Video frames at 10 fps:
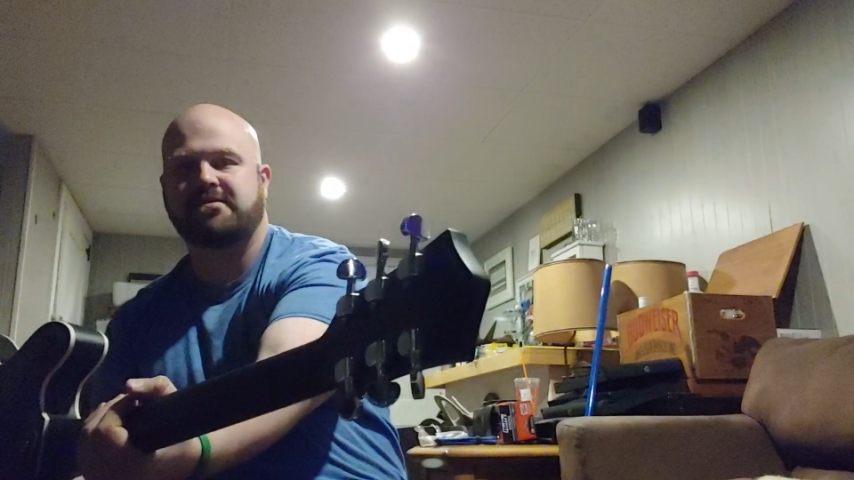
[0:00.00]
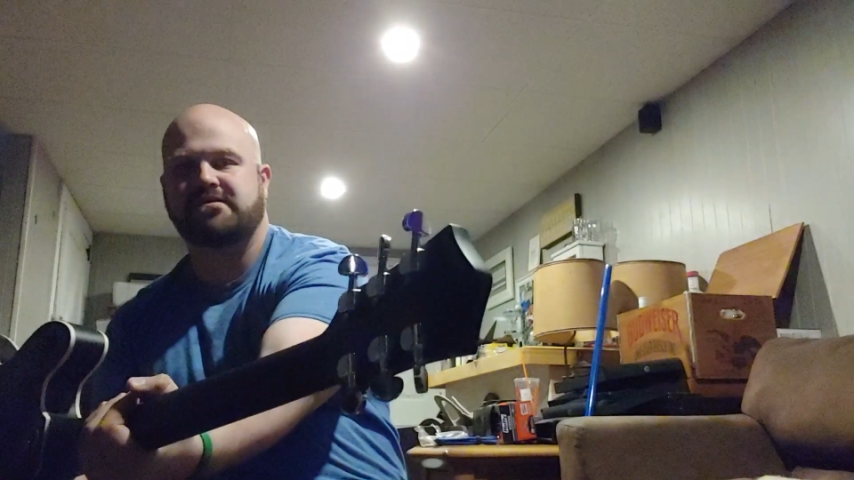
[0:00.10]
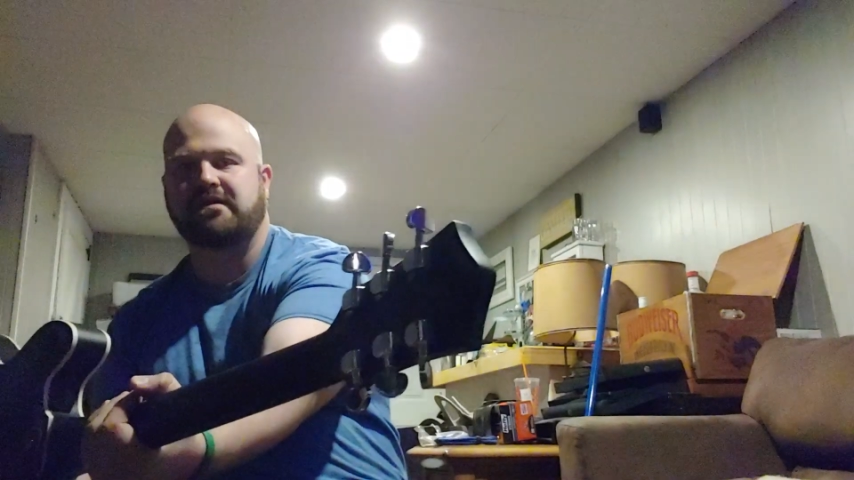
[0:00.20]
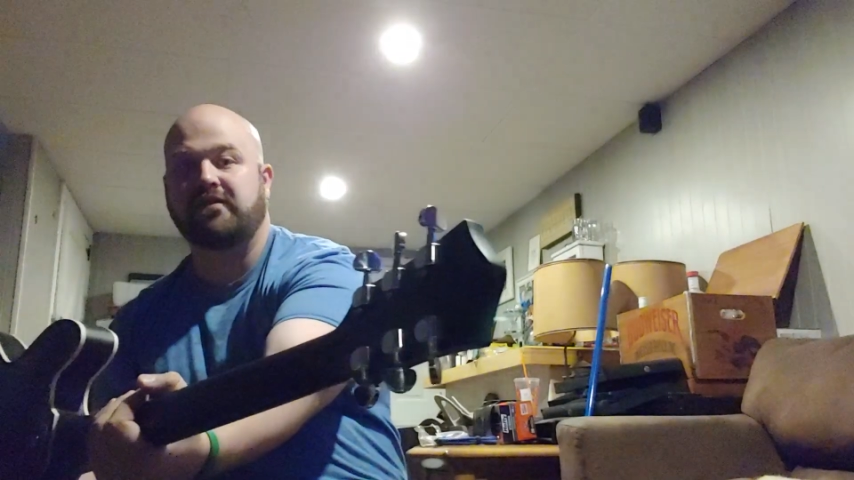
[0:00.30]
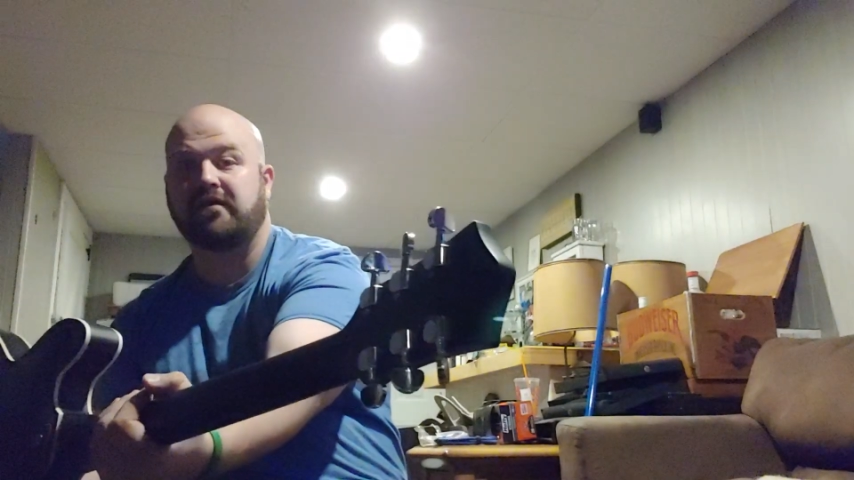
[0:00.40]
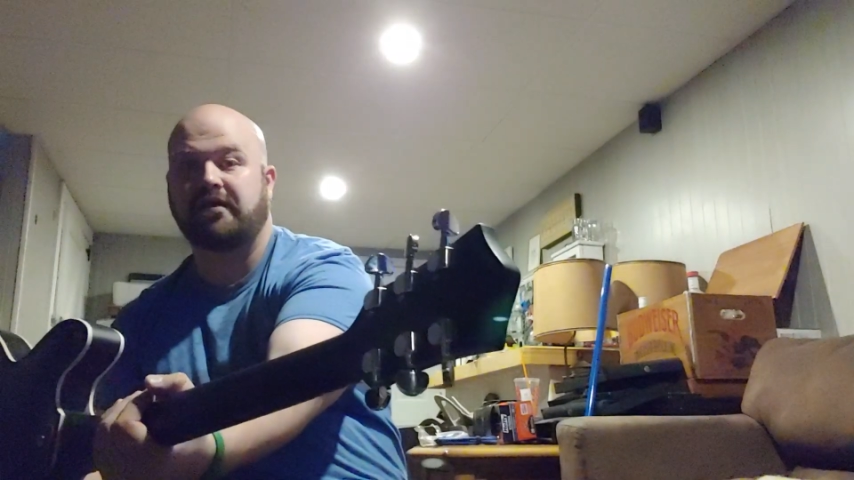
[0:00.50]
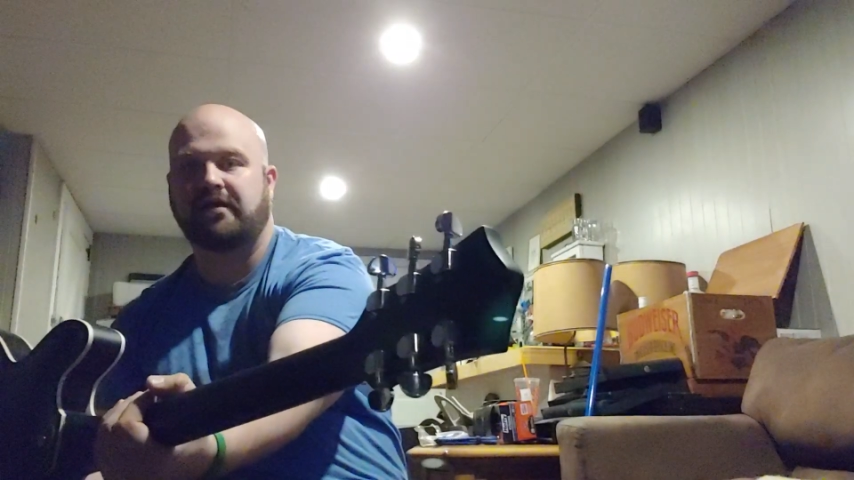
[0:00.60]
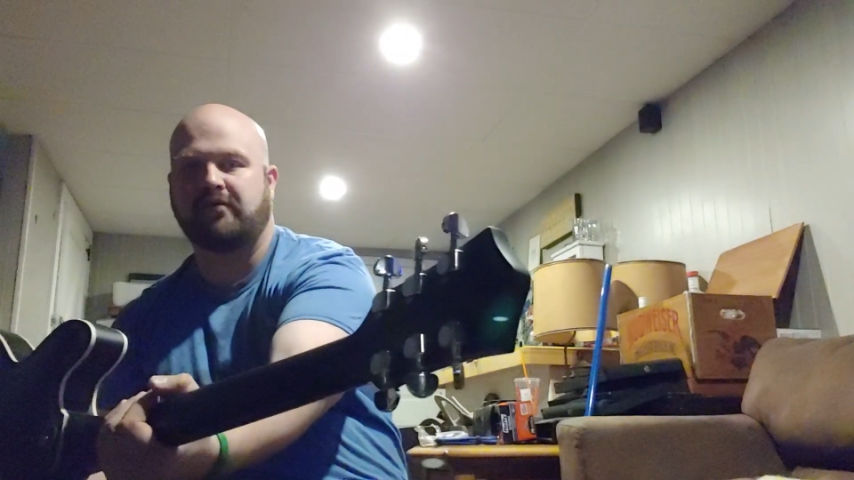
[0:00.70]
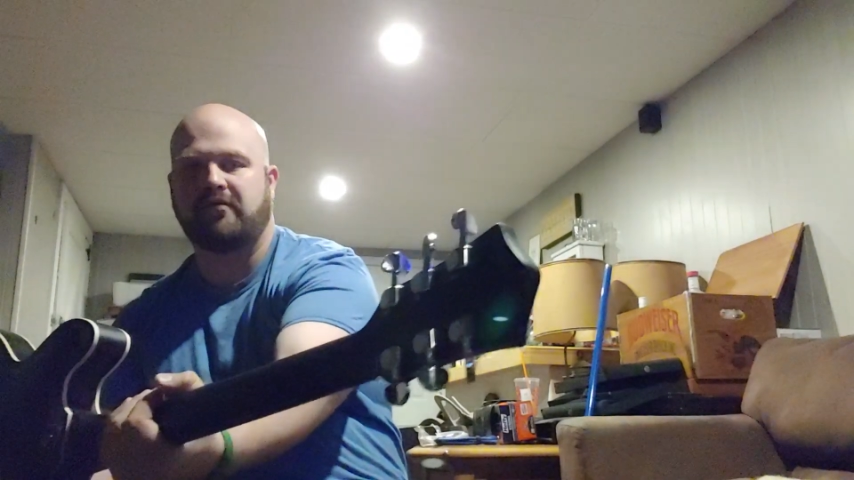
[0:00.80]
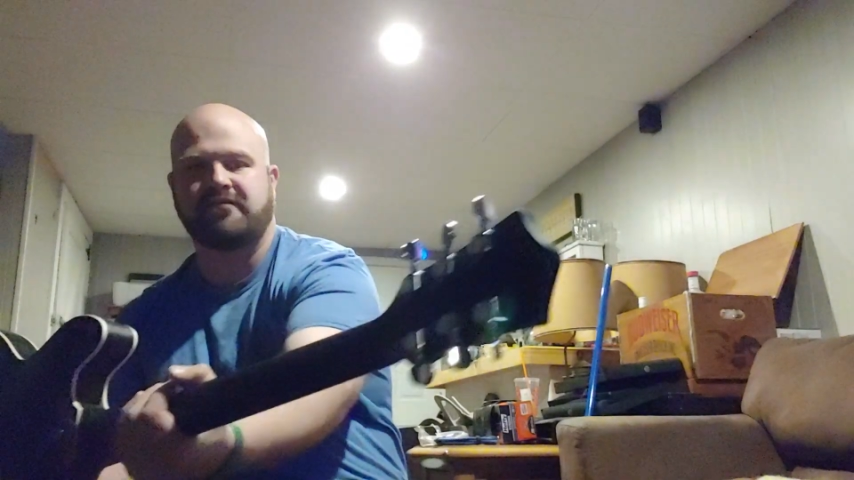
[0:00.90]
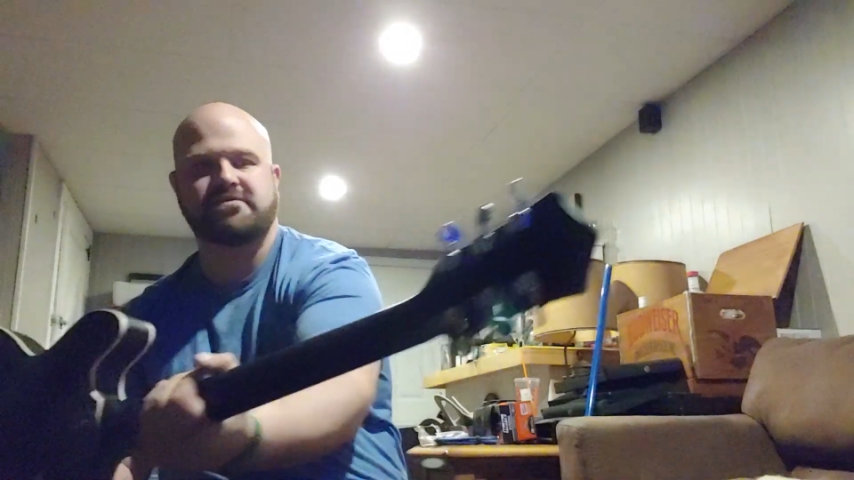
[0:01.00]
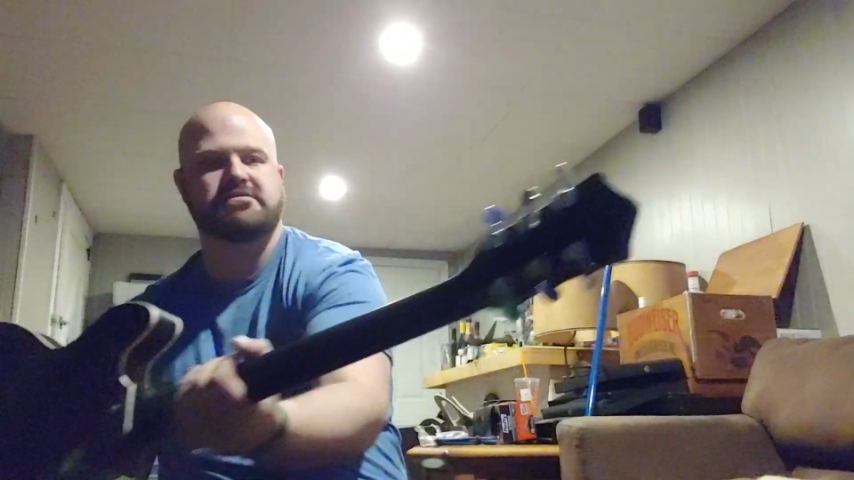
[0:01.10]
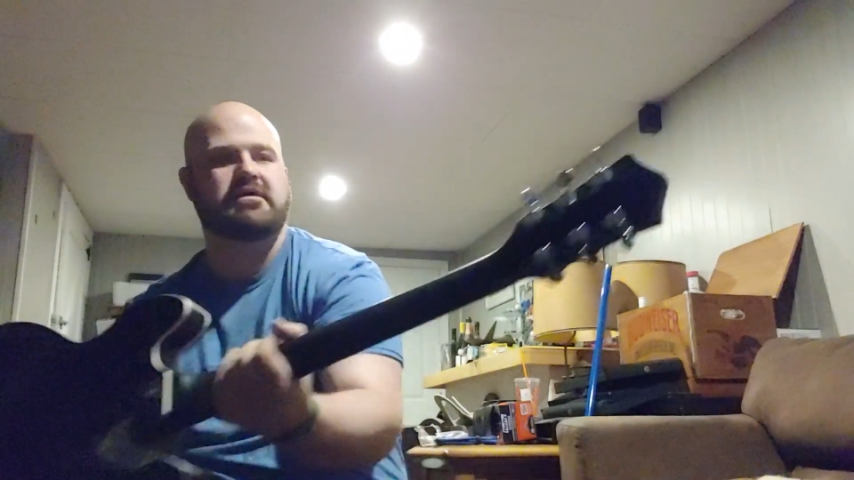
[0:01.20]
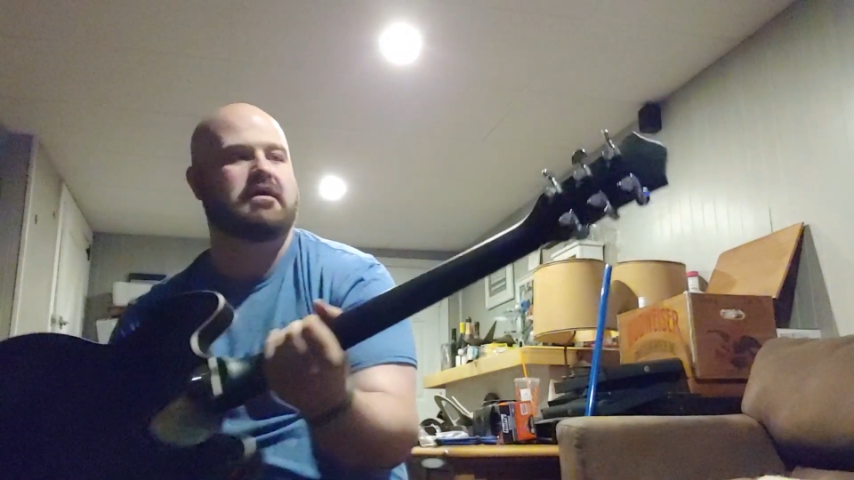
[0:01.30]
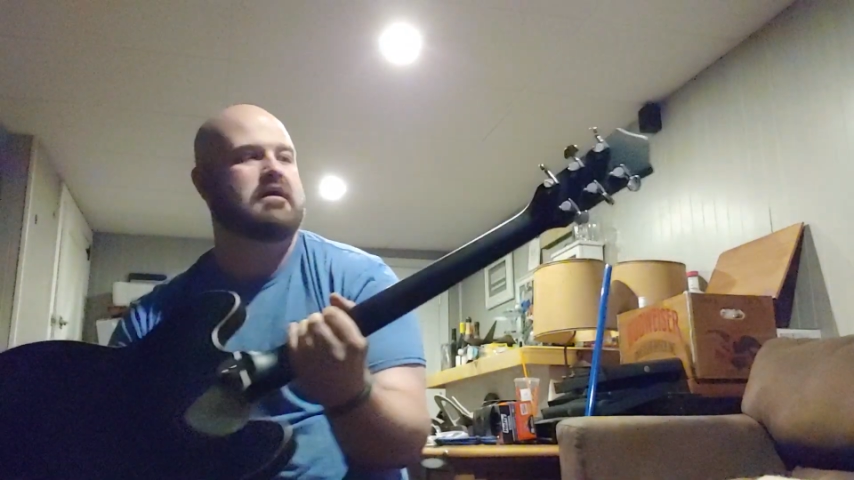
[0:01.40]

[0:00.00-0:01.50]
so they look like Grovers.